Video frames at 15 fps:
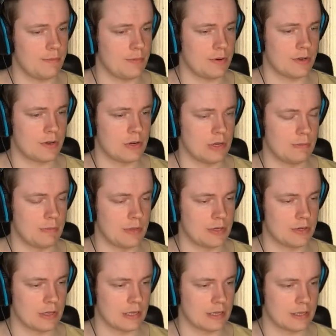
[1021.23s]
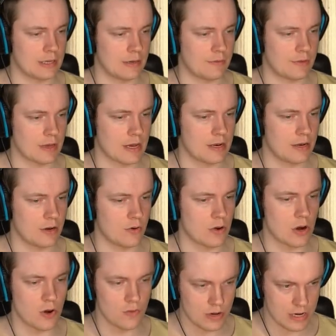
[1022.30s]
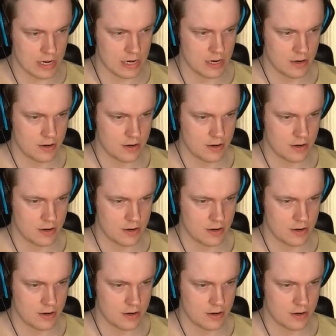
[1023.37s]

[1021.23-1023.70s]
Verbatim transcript: but could be, so let's leave that. No Oni.